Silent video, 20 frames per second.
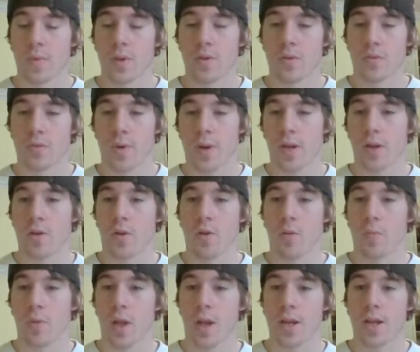Quick goal
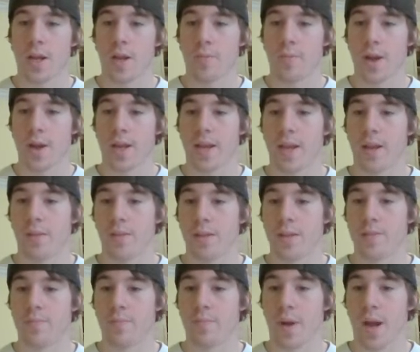block here by
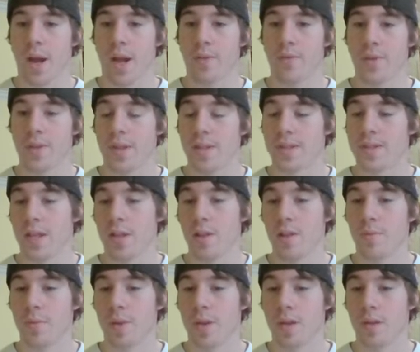Achilles with the
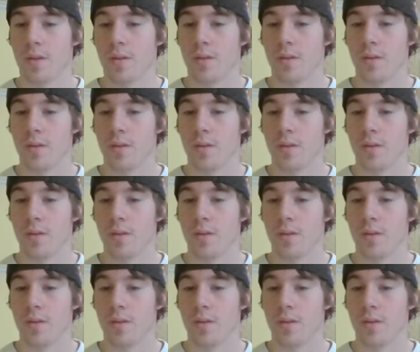Celebi.